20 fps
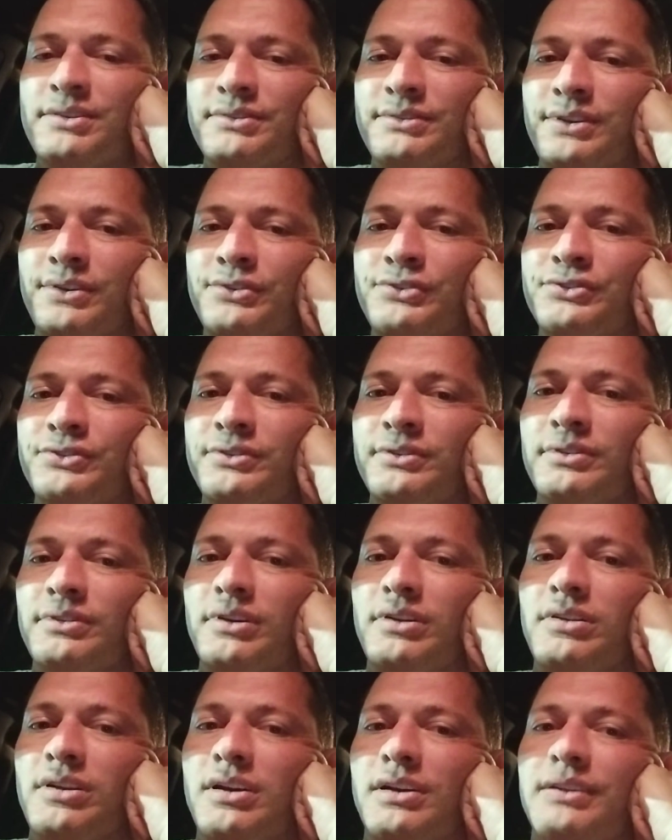disclosure
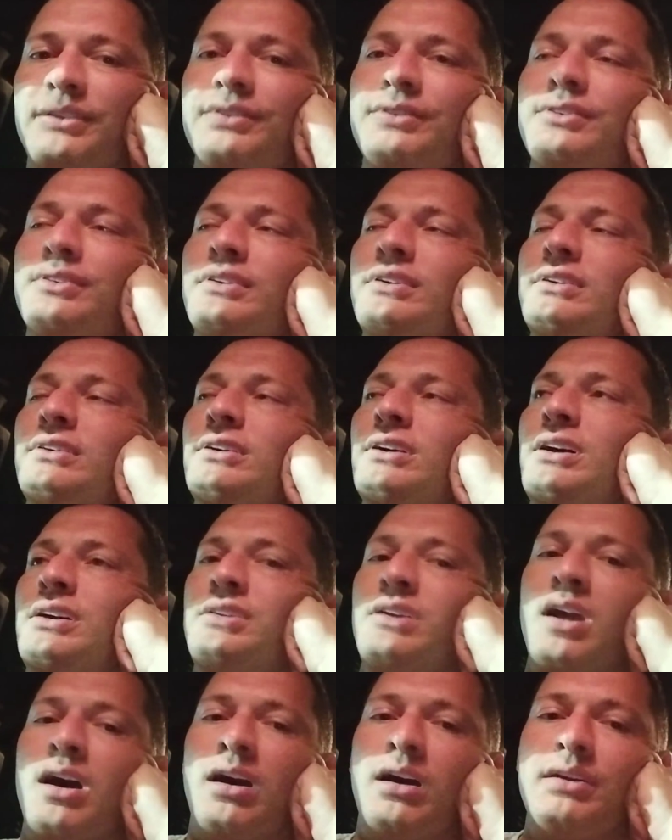clause, a
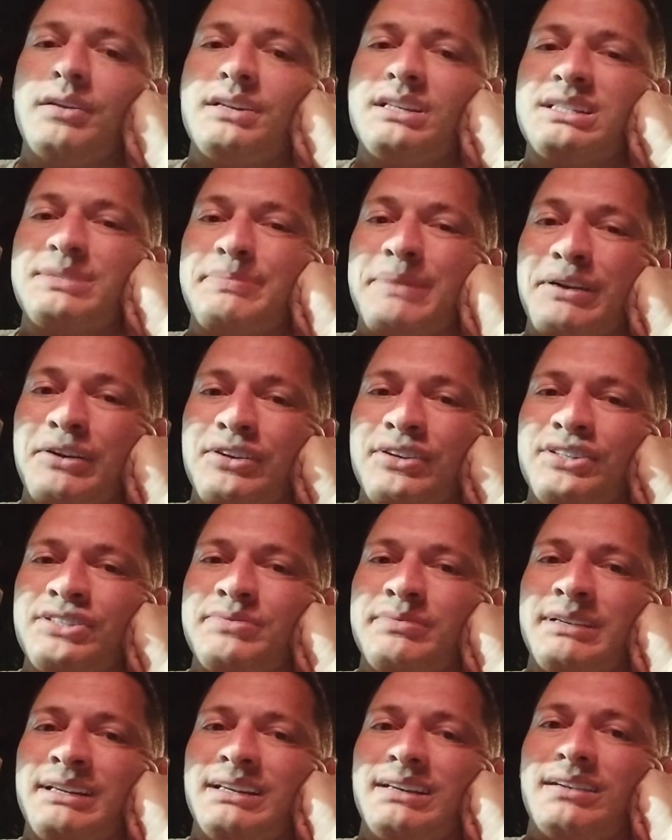
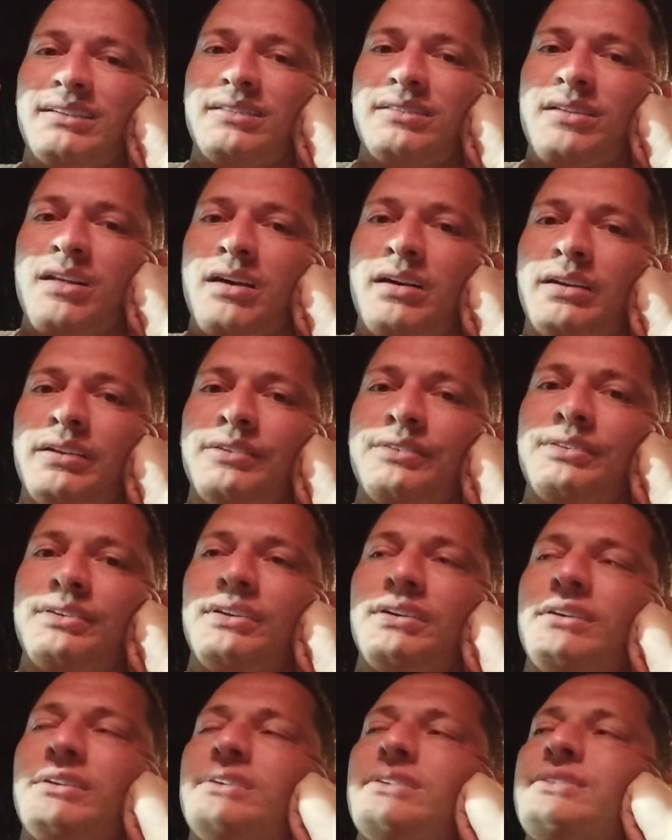non-disparagement clause.
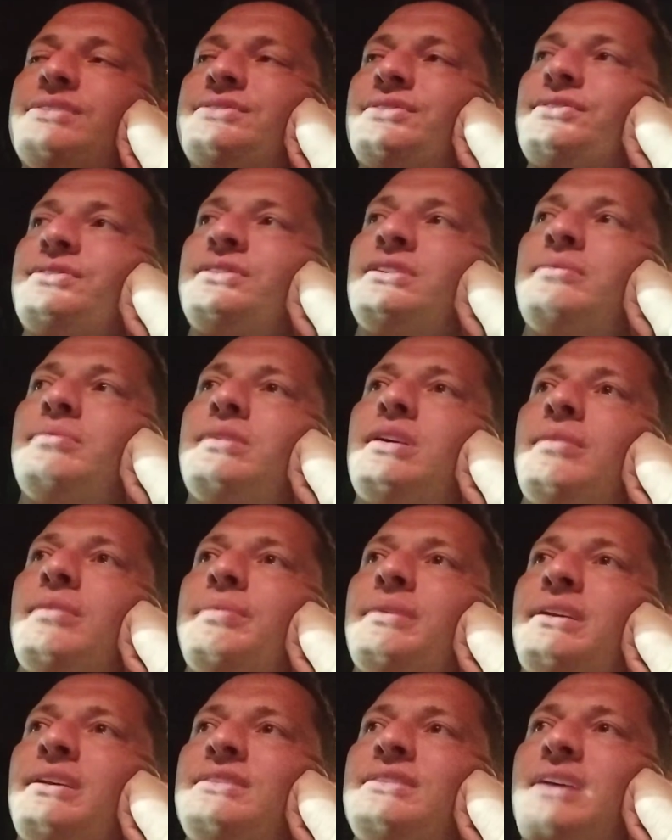So some
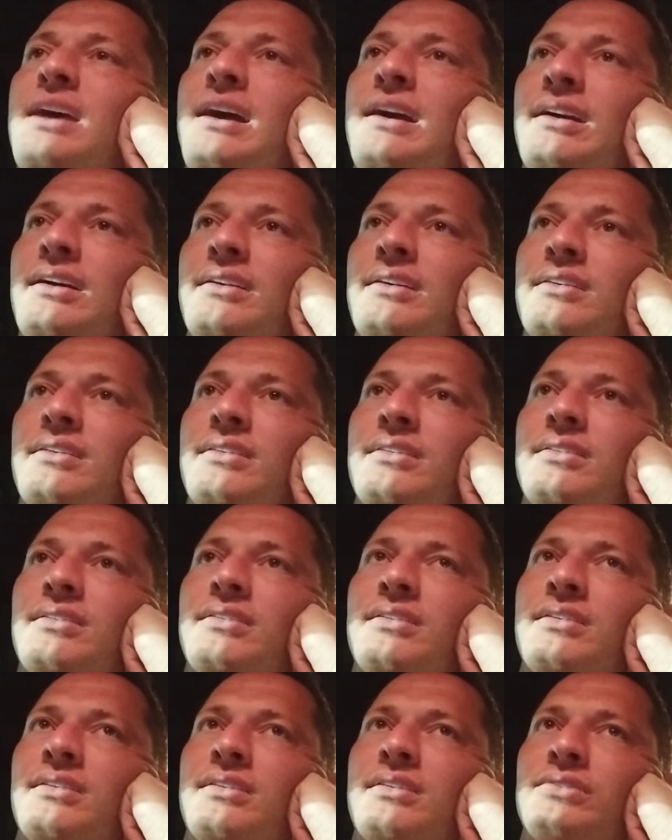companies hire
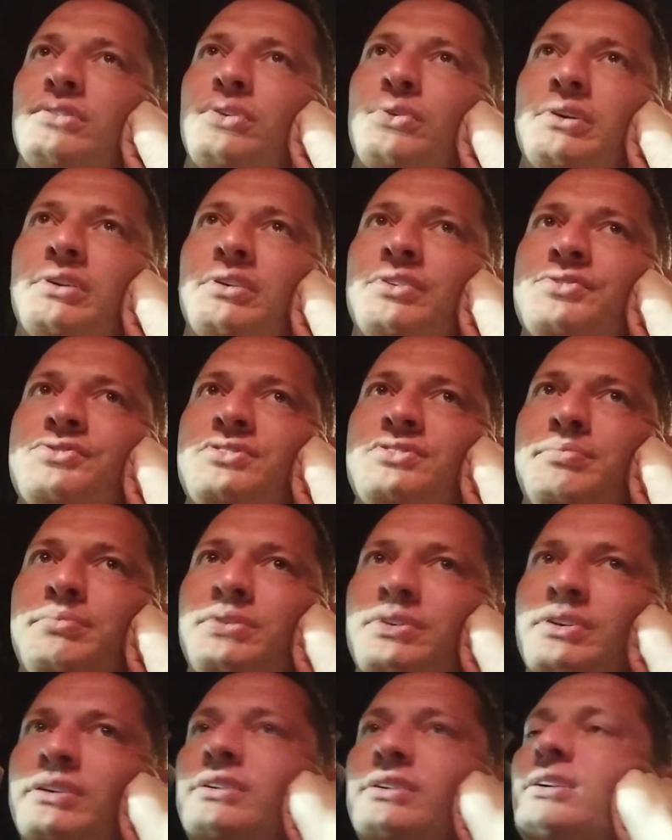lawyers to
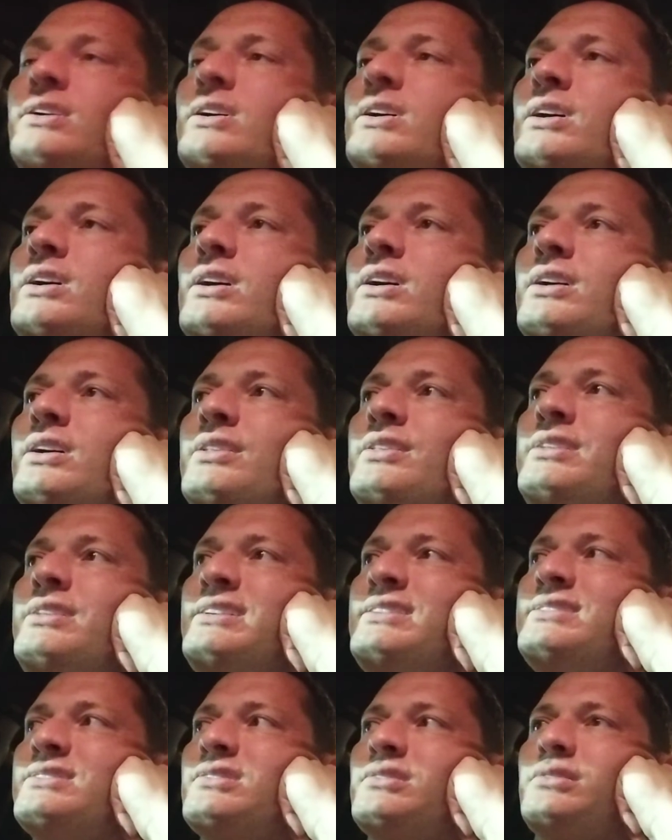put
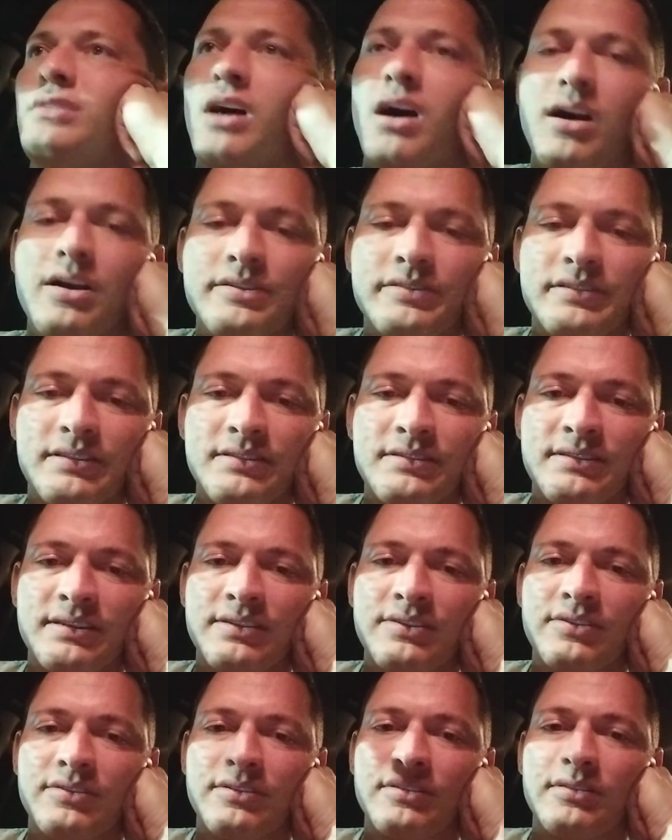these clauses
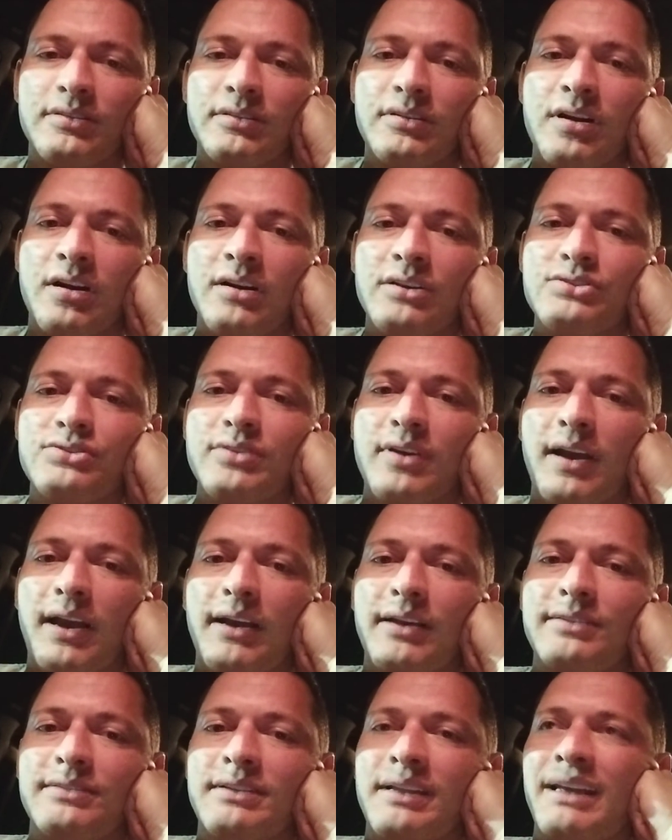in their
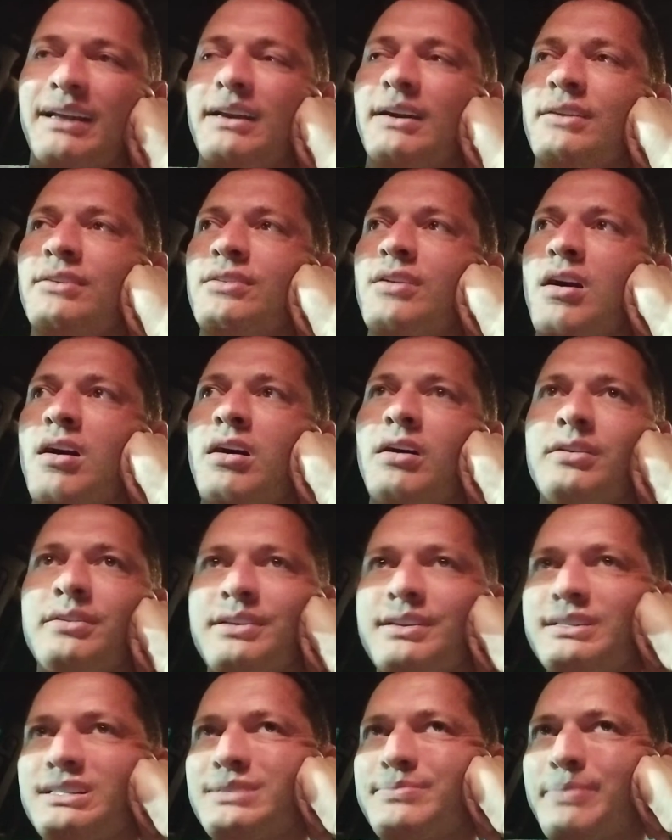contracts, like a
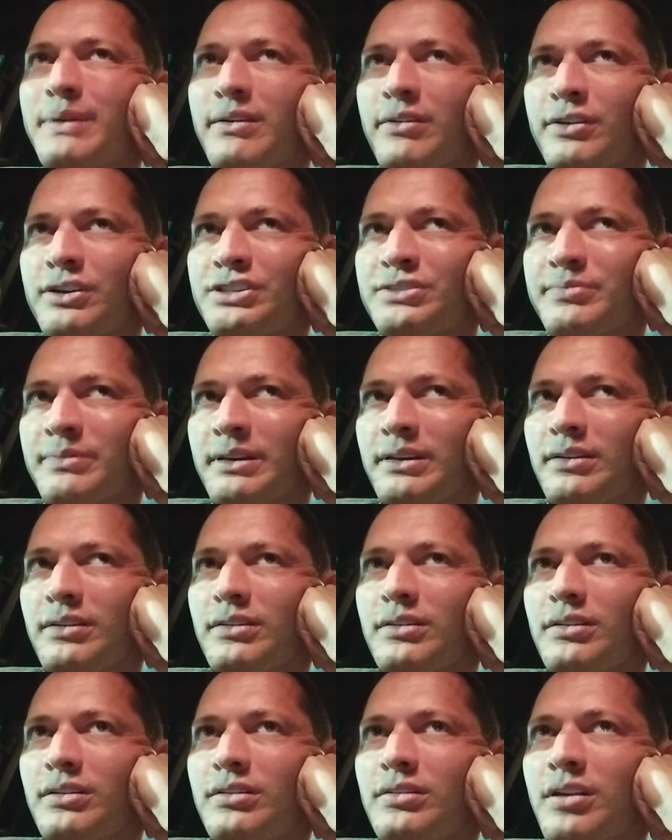non-disparagement
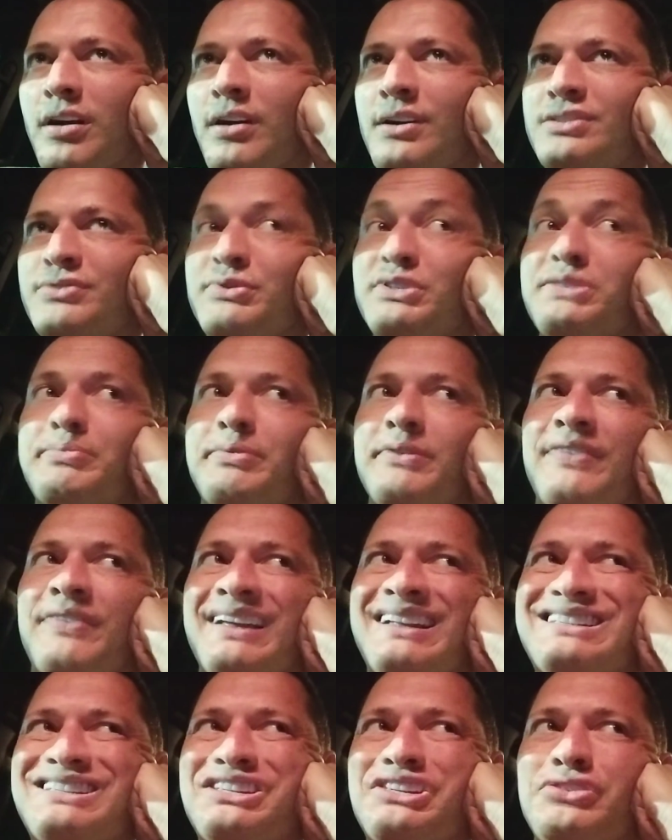clause, which
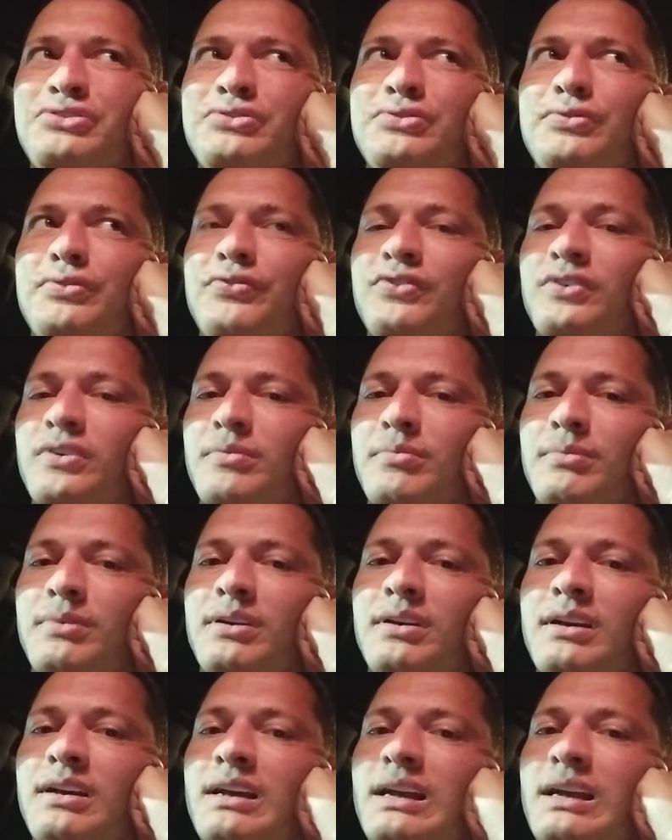prevents you from